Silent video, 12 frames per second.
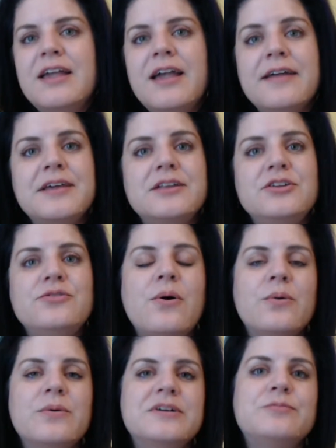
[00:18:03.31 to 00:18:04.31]
And then you
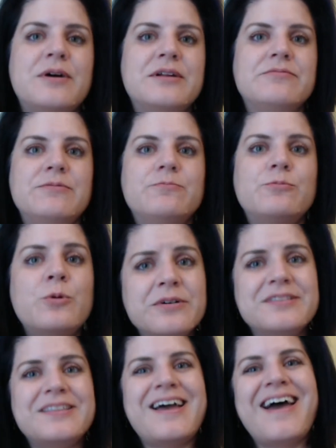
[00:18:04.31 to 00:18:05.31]
always want to
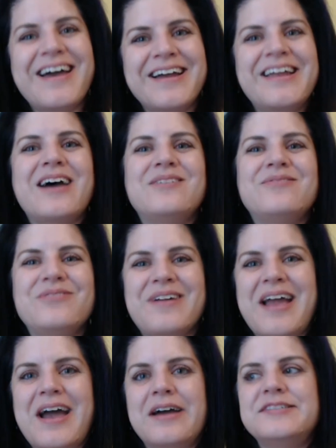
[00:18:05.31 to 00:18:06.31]
reward the heck out of your
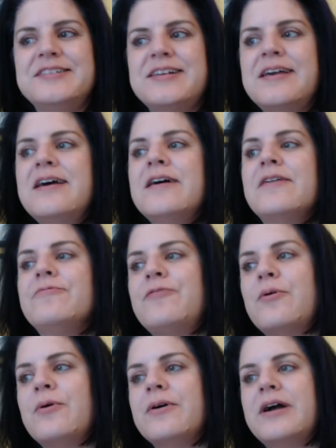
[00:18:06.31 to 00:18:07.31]
cats
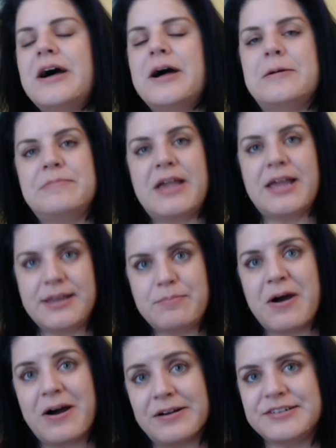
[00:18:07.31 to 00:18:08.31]
for any
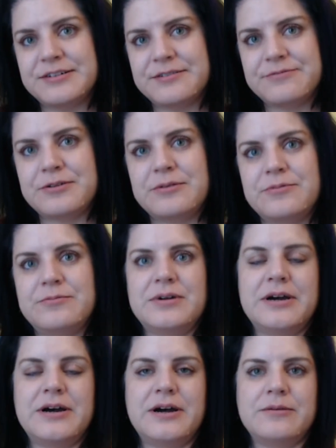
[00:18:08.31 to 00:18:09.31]
positive
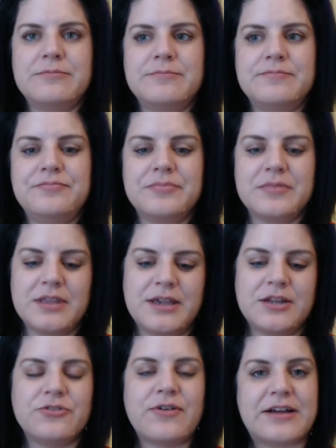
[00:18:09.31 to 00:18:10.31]

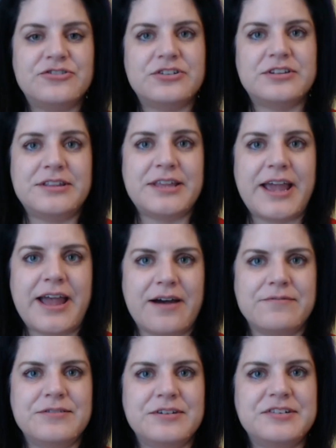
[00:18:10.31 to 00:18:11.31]
interaction that they
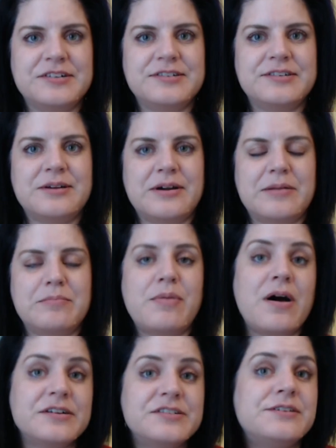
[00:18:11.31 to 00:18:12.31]
have. This is
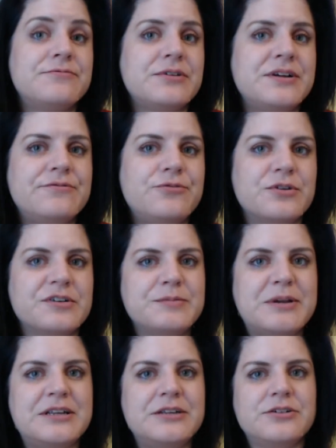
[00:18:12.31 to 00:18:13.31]
positive
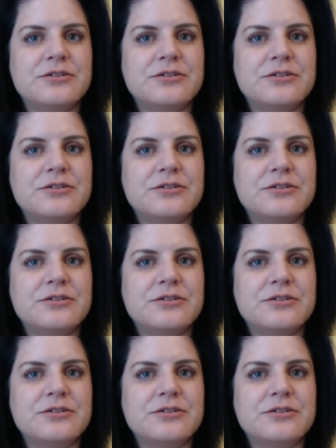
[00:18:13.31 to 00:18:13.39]
reinforcement.